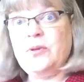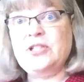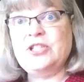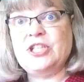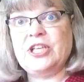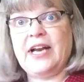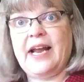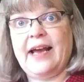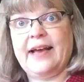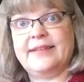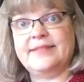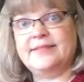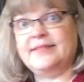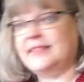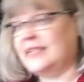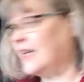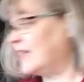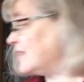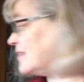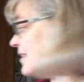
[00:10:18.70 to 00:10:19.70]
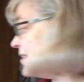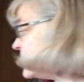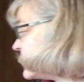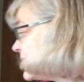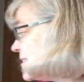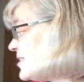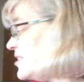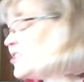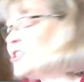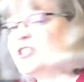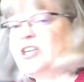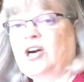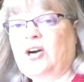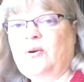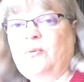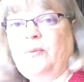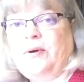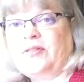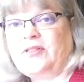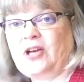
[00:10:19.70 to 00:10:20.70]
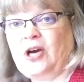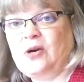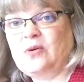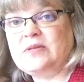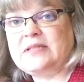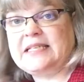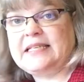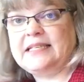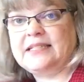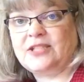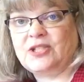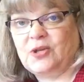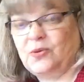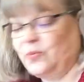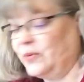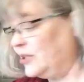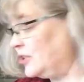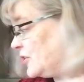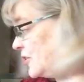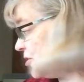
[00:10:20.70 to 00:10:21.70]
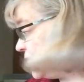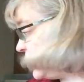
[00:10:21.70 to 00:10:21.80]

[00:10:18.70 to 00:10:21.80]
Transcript: with Jeannette Douglas. Let's start with cozy into winter,